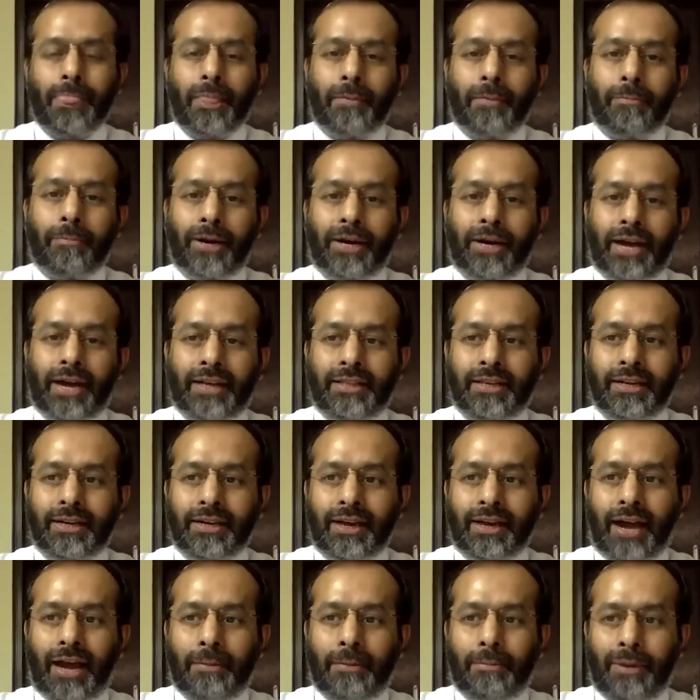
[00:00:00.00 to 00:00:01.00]
but
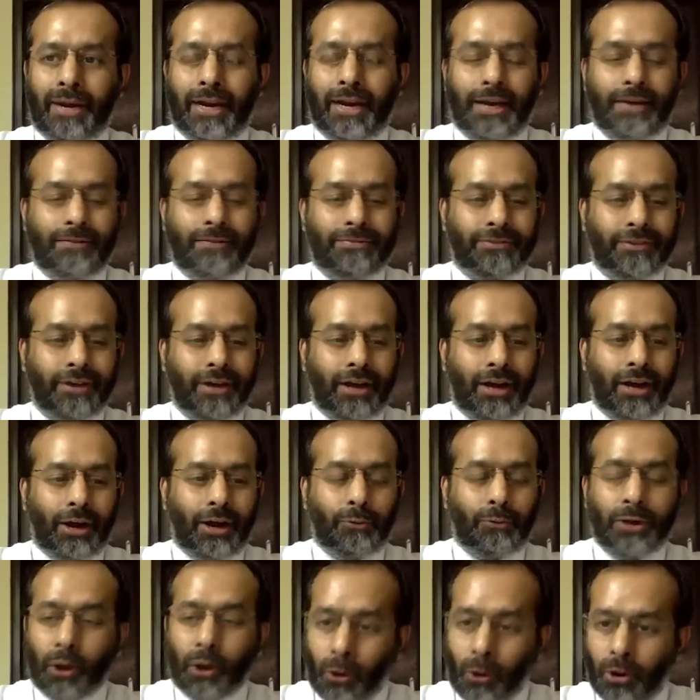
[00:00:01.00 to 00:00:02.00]
I believe
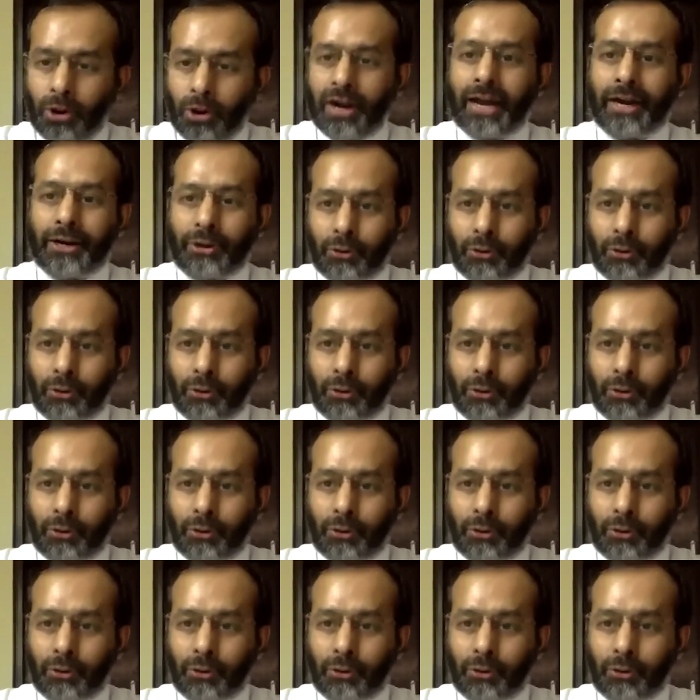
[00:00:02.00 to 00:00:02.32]
we all are